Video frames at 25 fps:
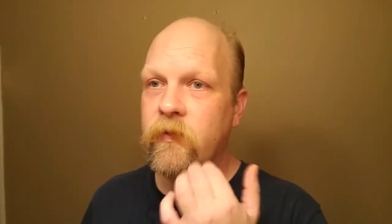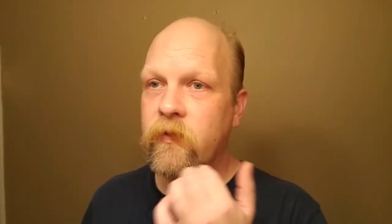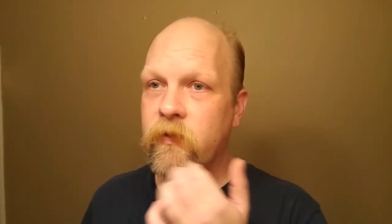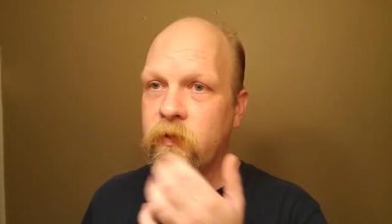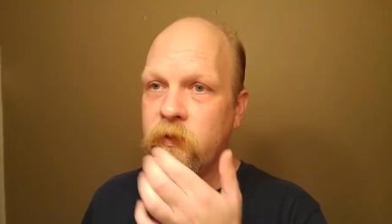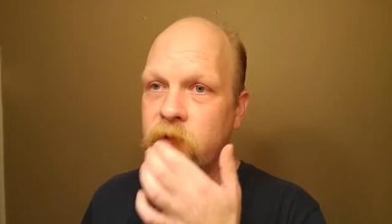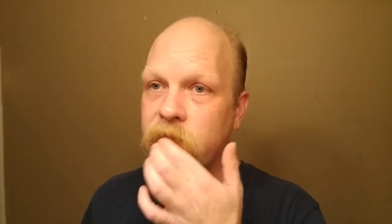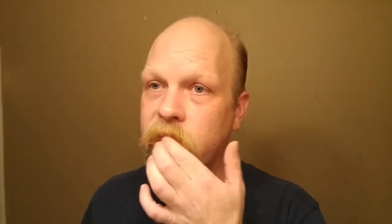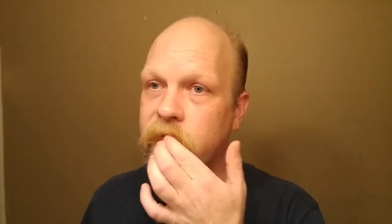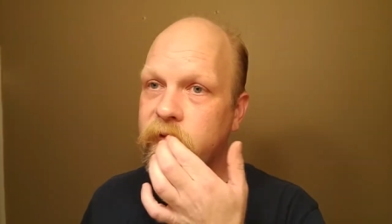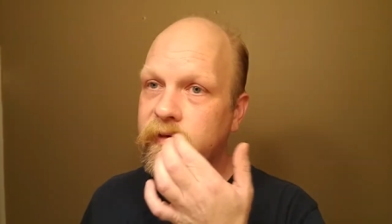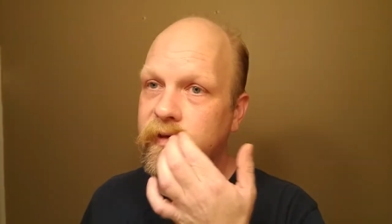
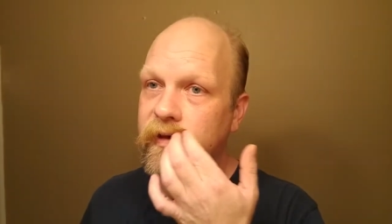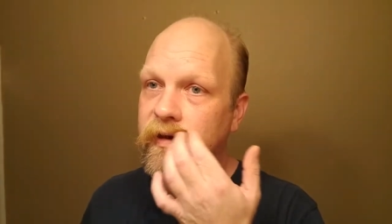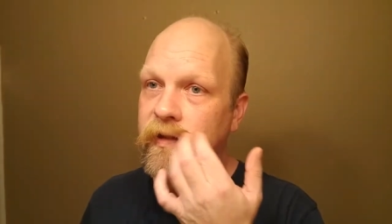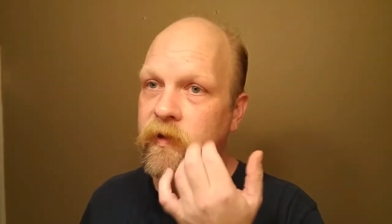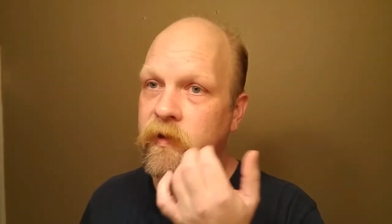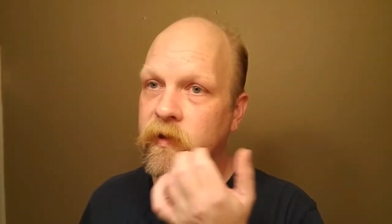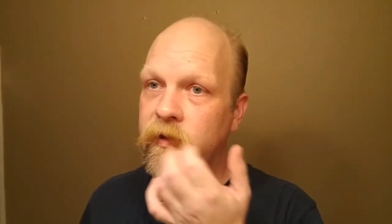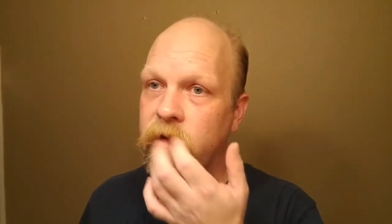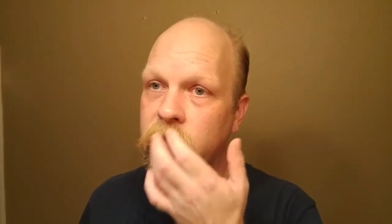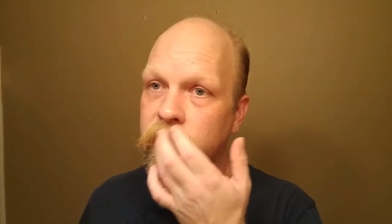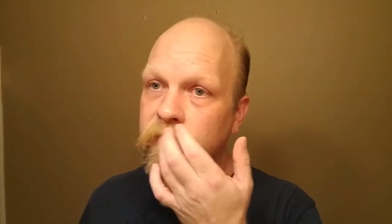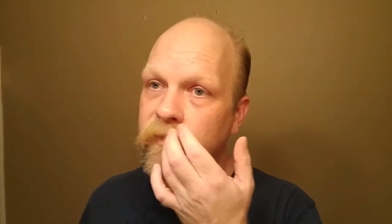So that's
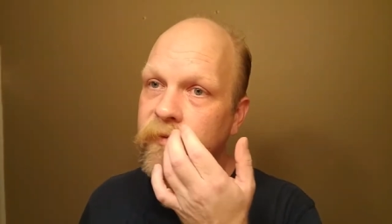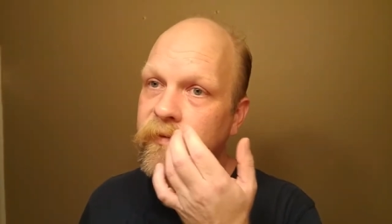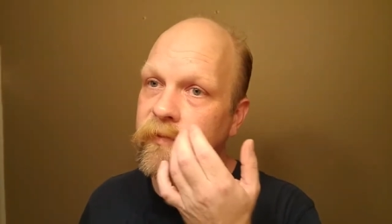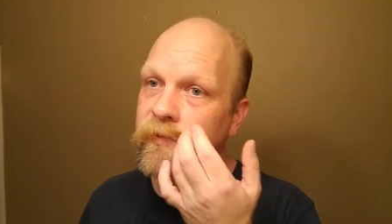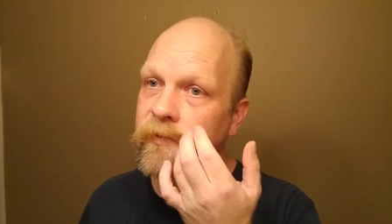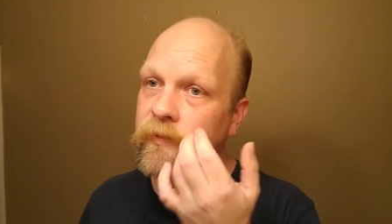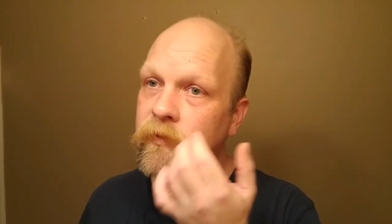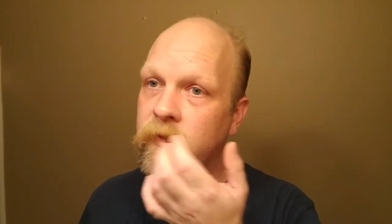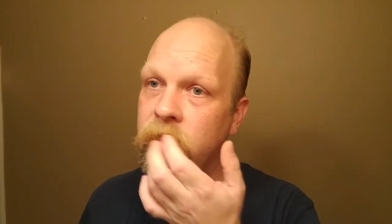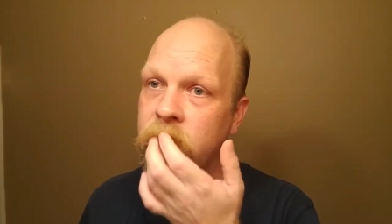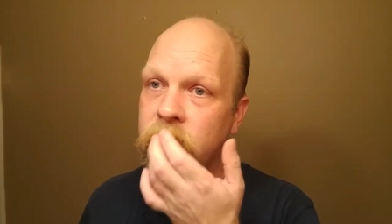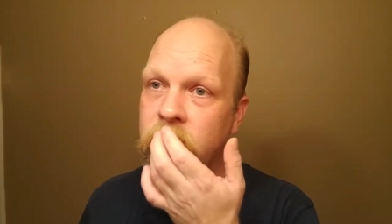kind of,
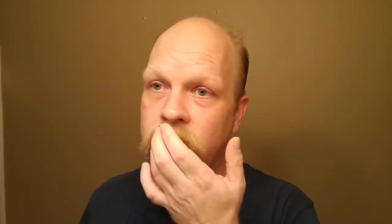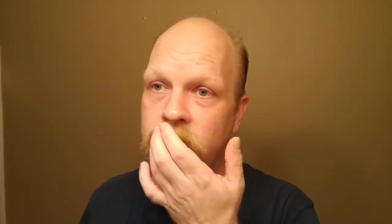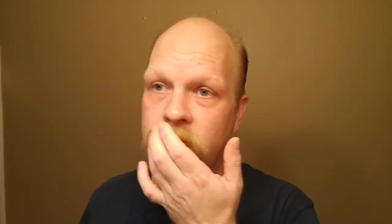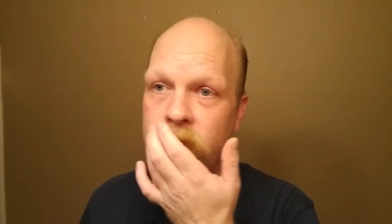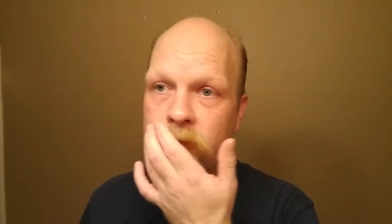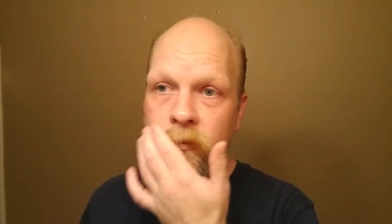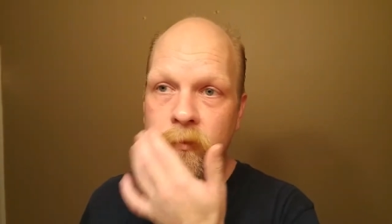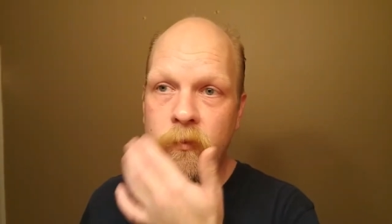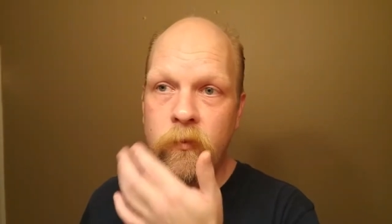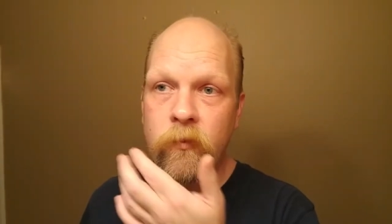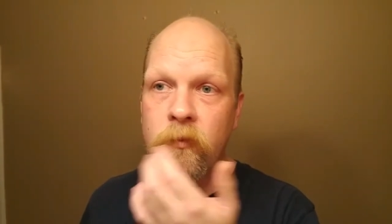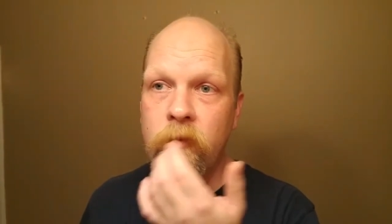you know,
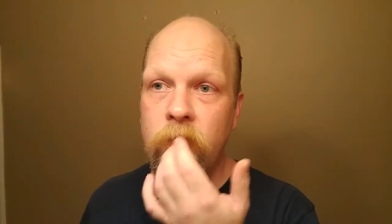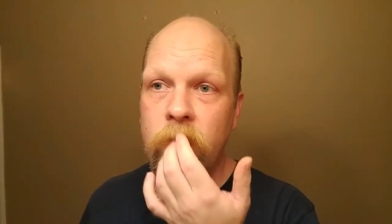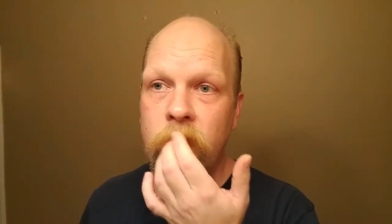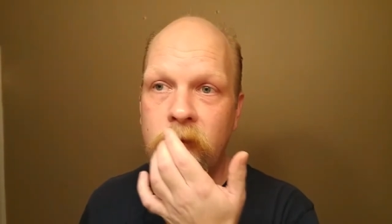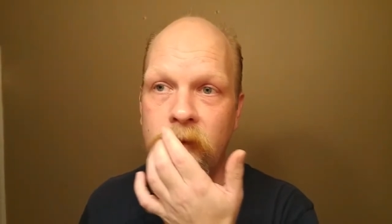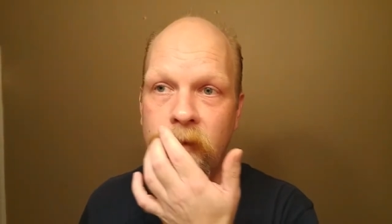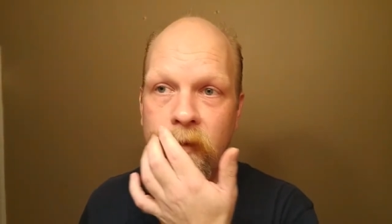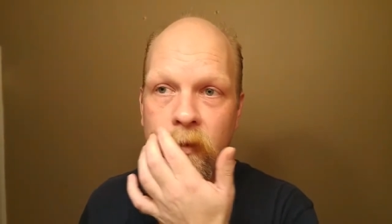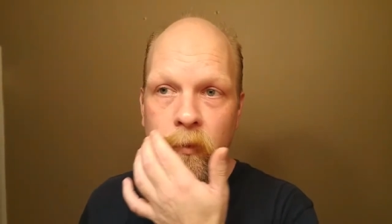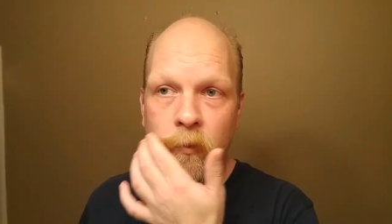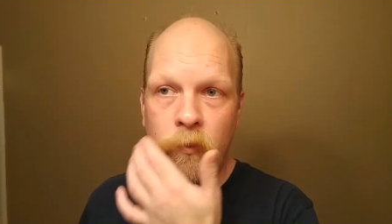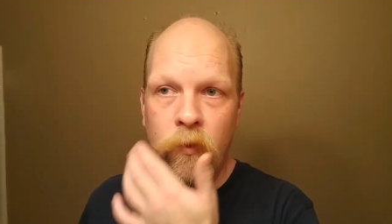
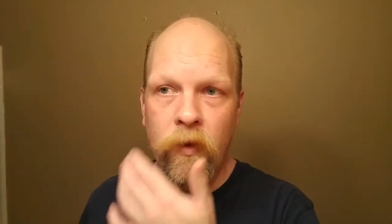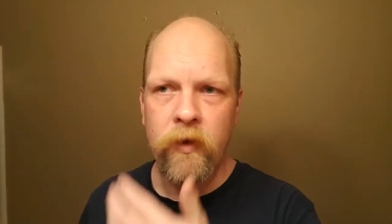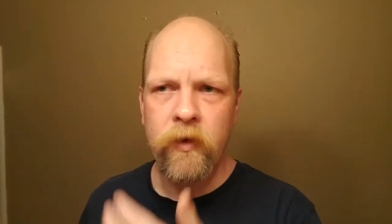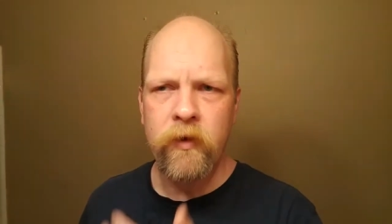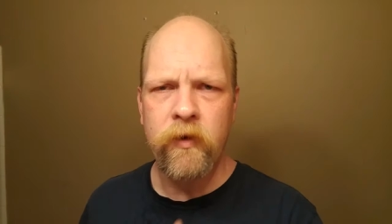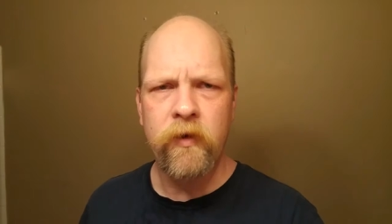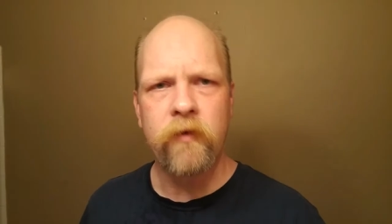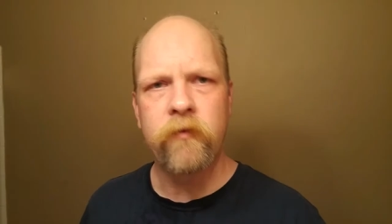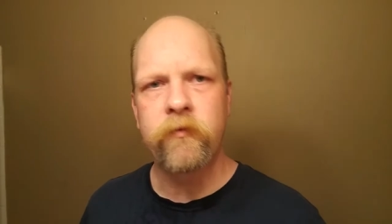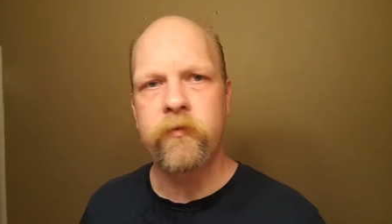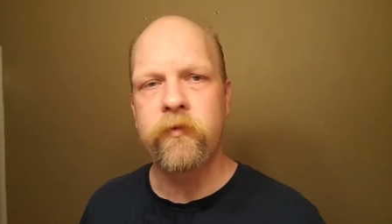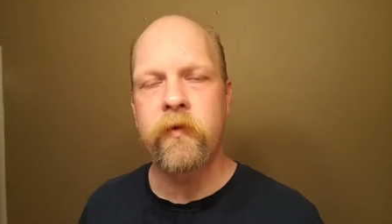why do
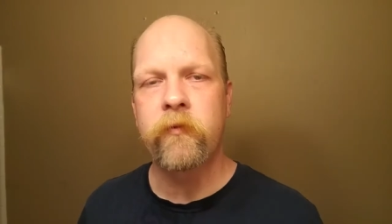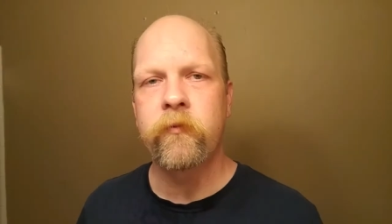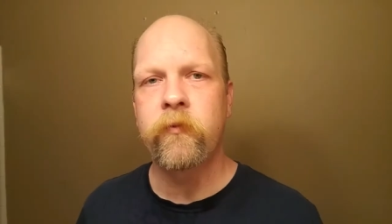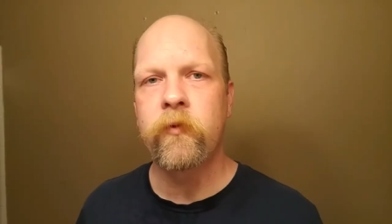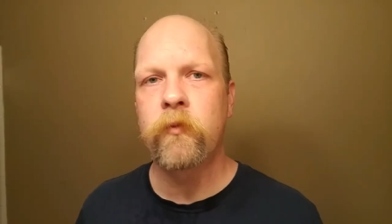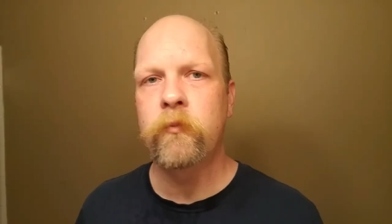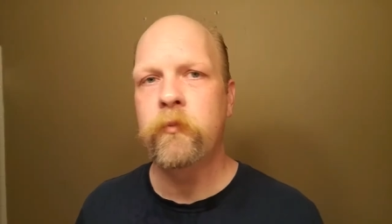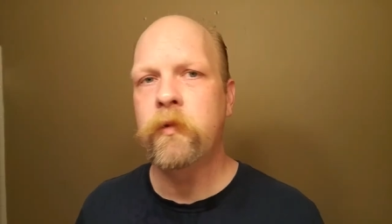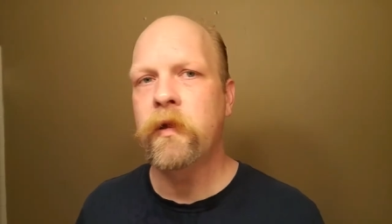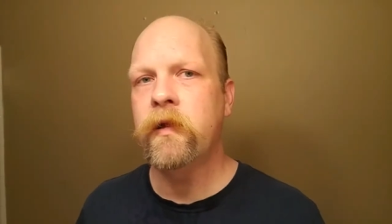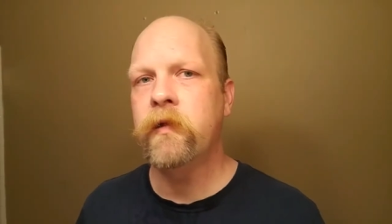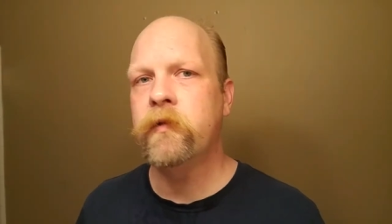you have
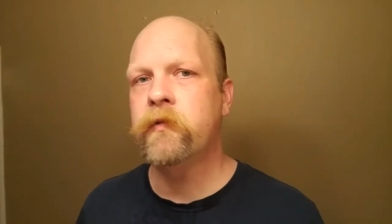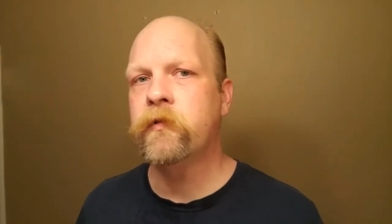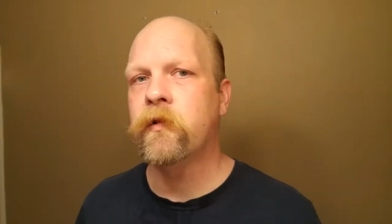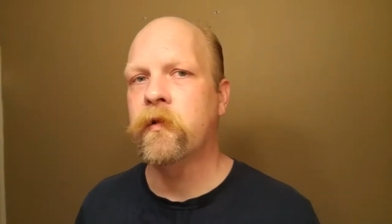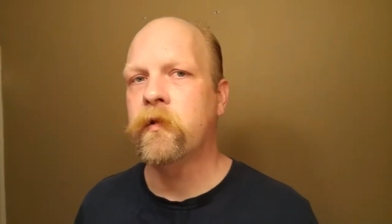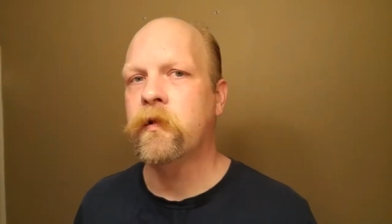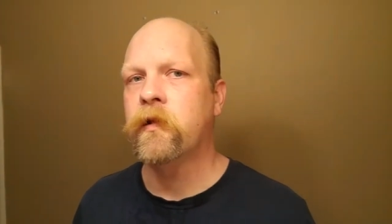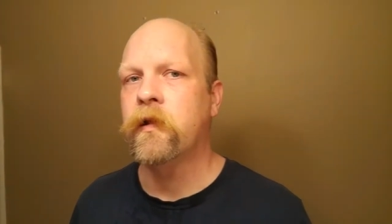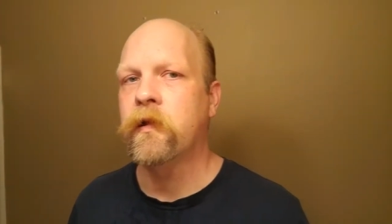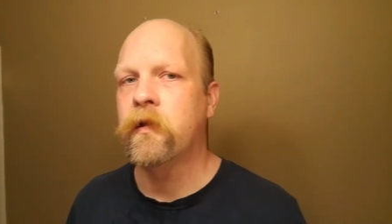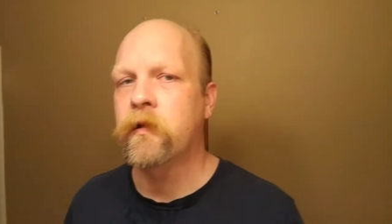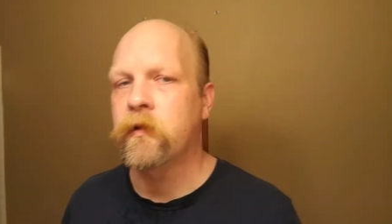several blades
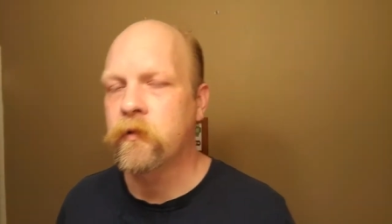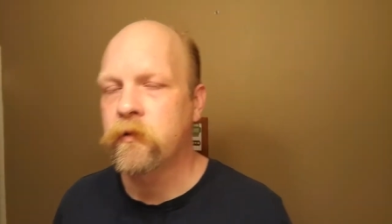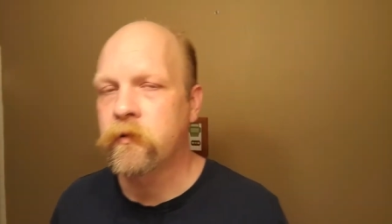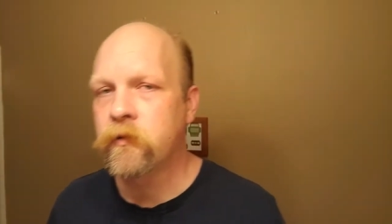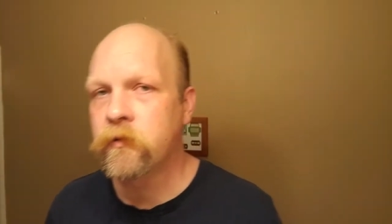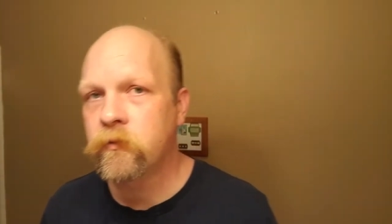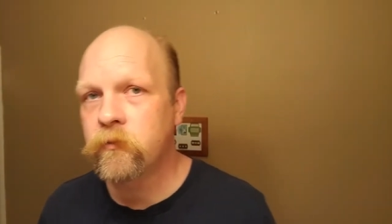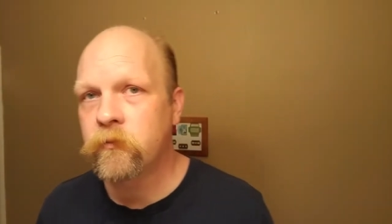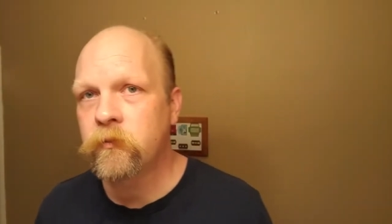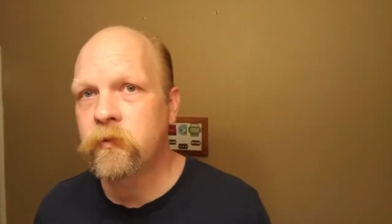on hand?